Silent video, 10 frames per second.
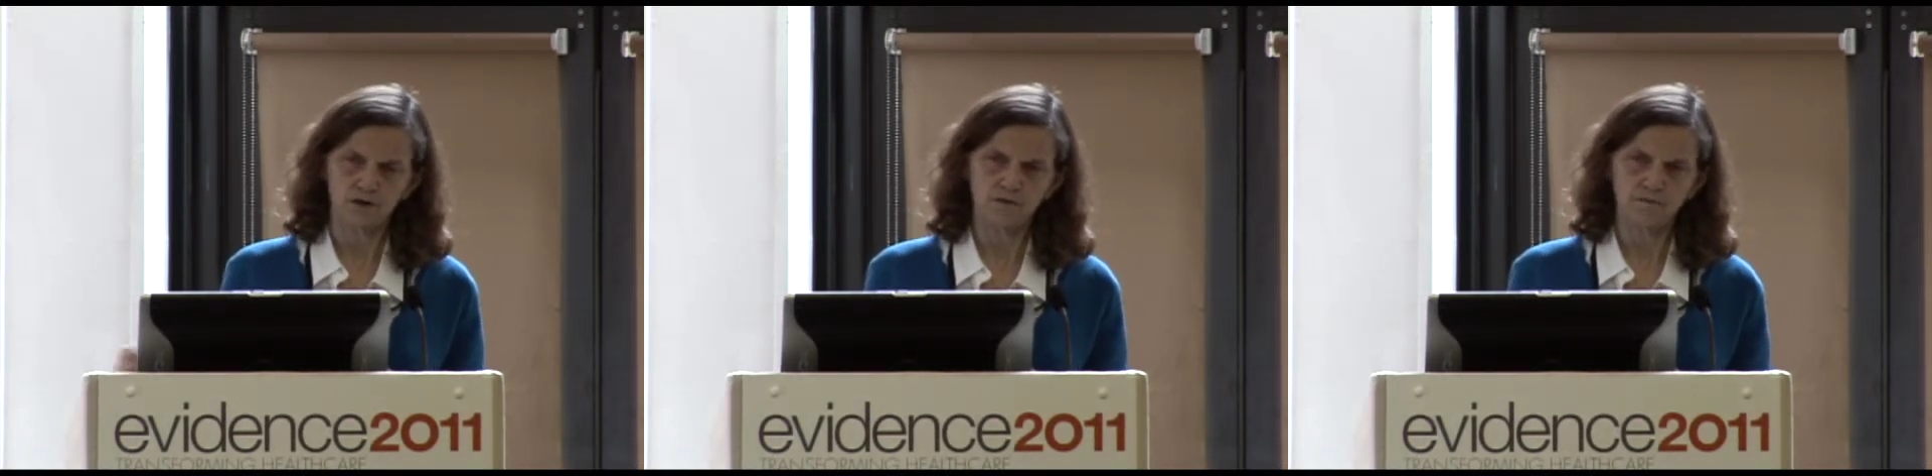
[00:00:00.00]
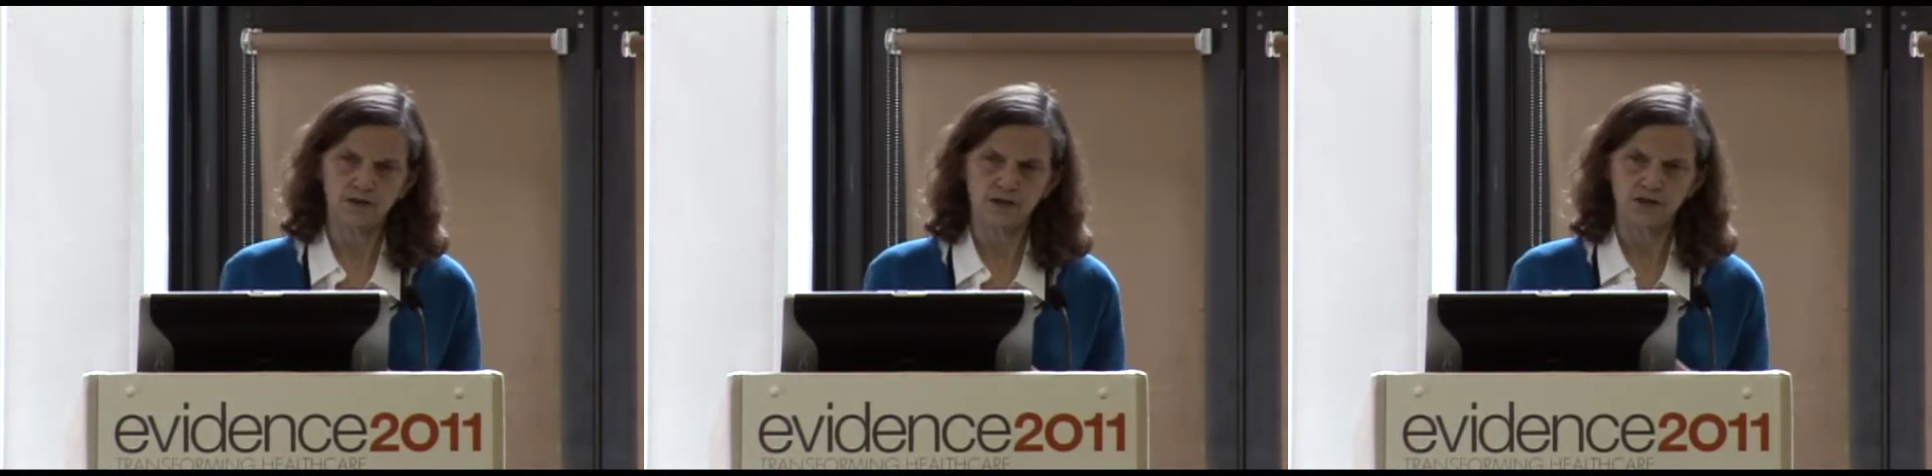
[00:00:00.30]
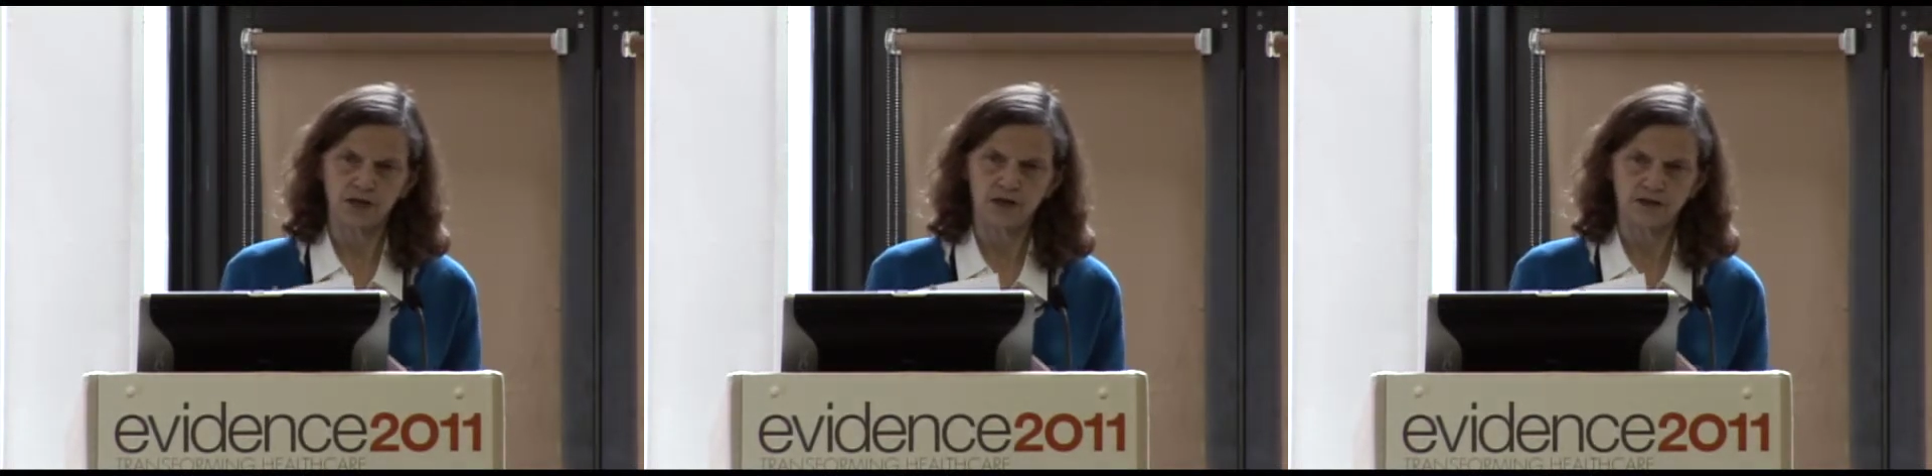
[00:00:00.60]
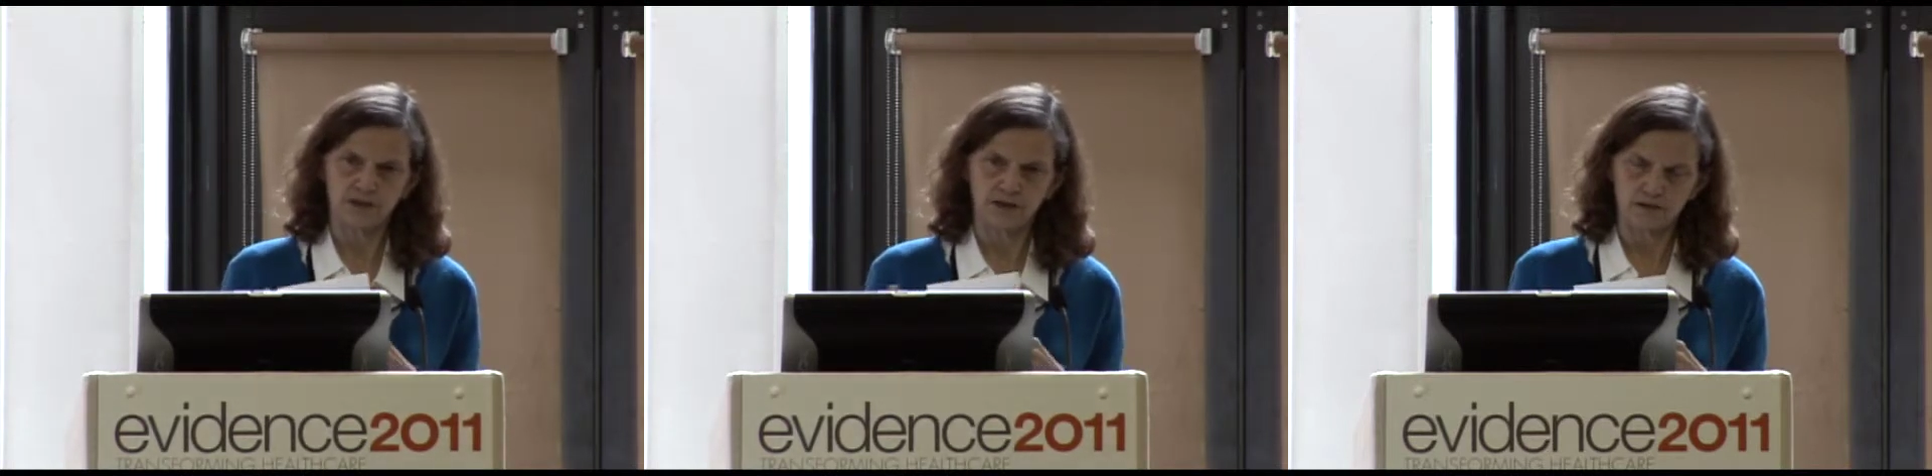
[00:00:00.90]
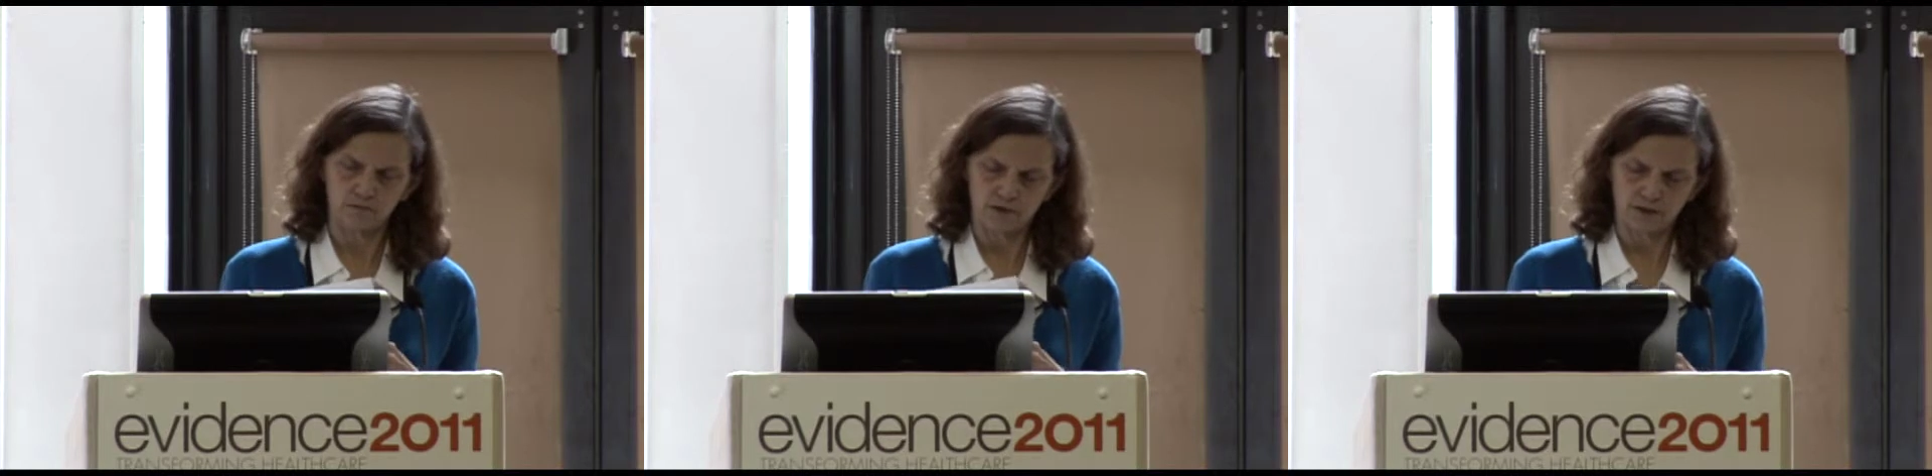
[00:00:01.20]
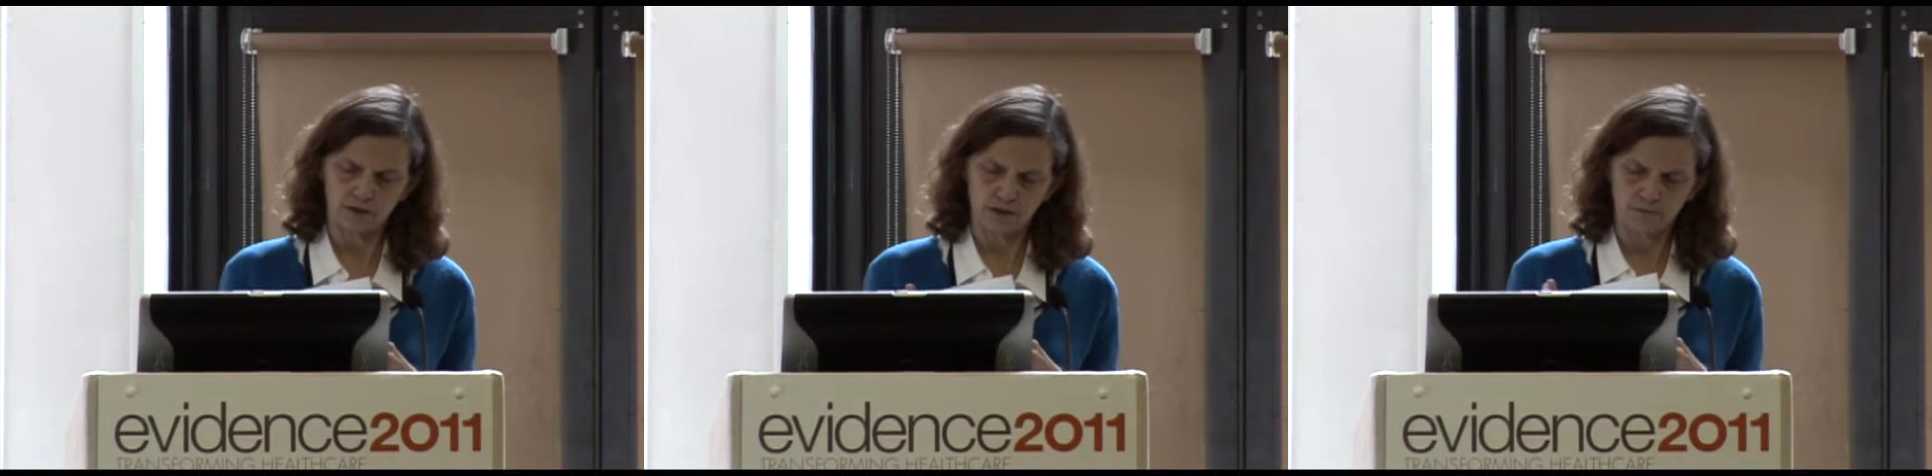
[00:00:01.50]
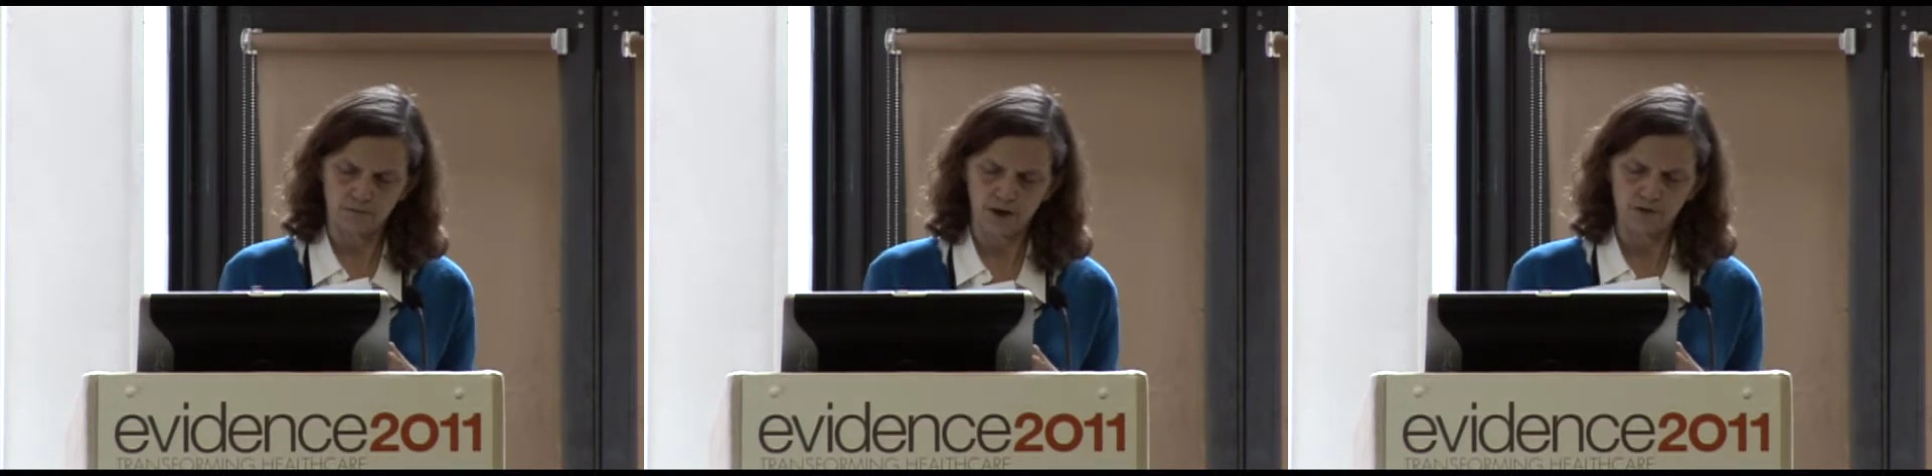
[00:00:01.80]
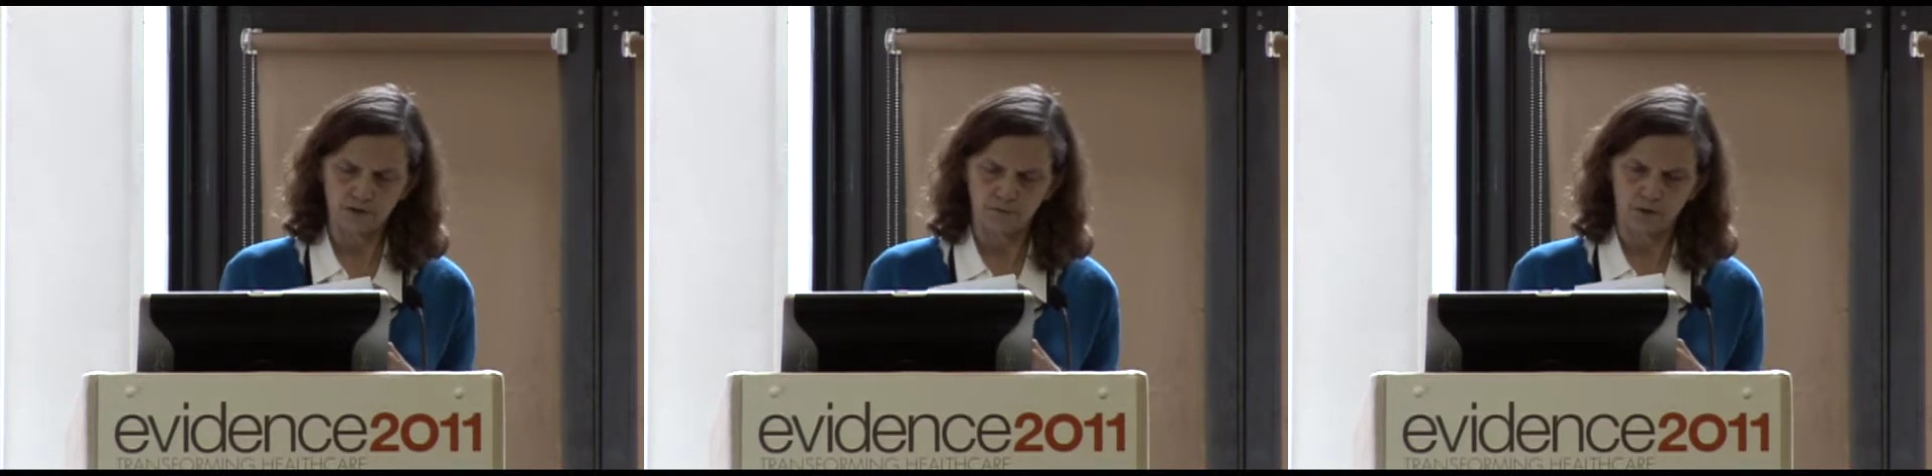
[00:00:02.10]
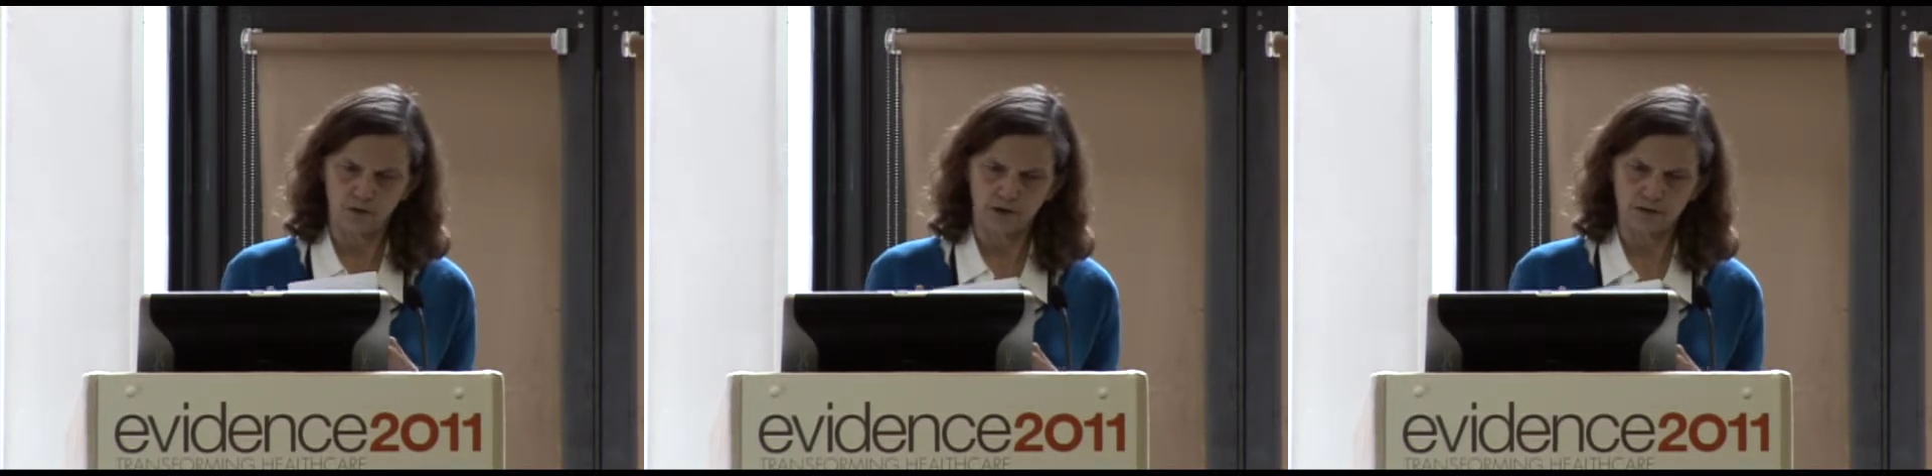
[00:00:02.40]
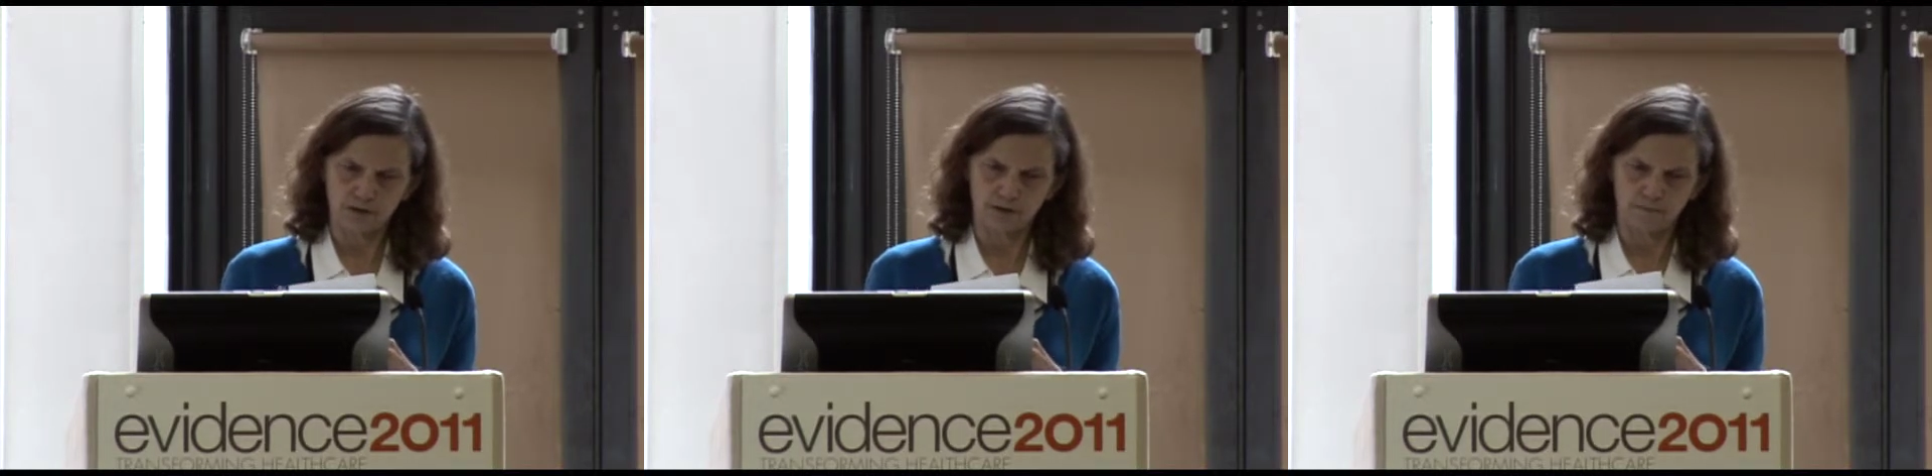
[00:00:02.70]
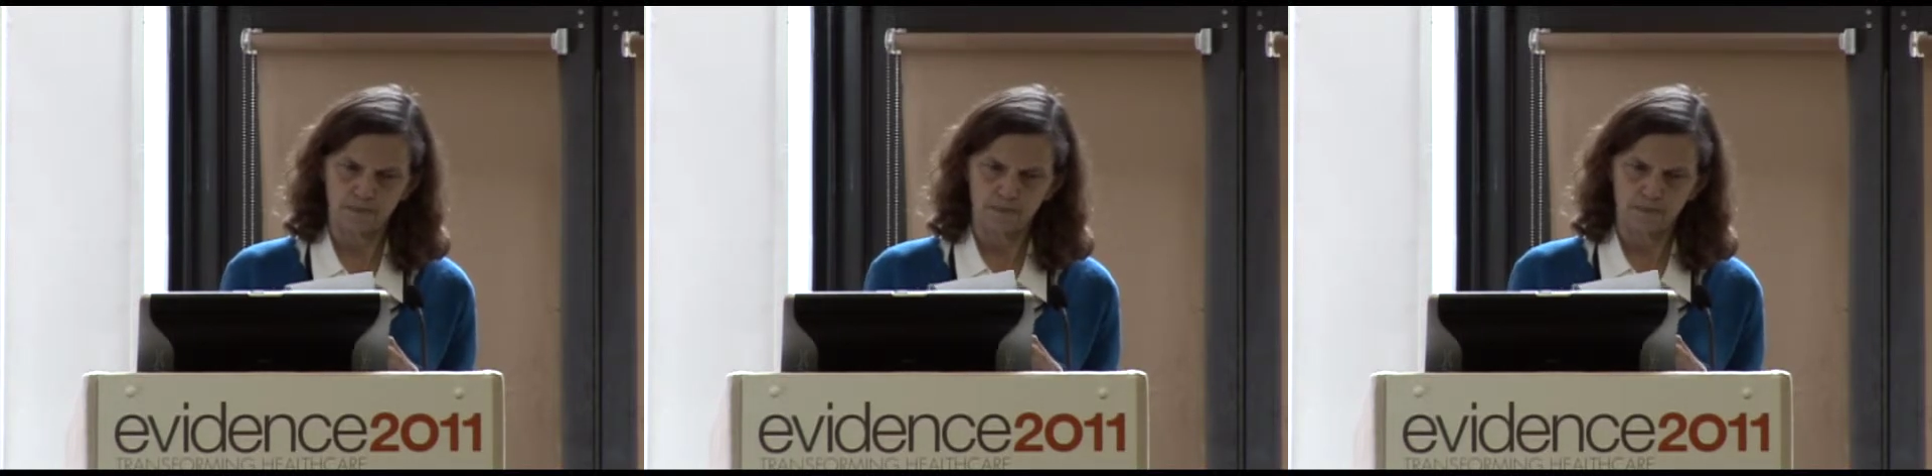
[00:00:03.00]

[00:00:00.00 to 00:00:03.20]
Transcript: confidentiality that was imposed upon us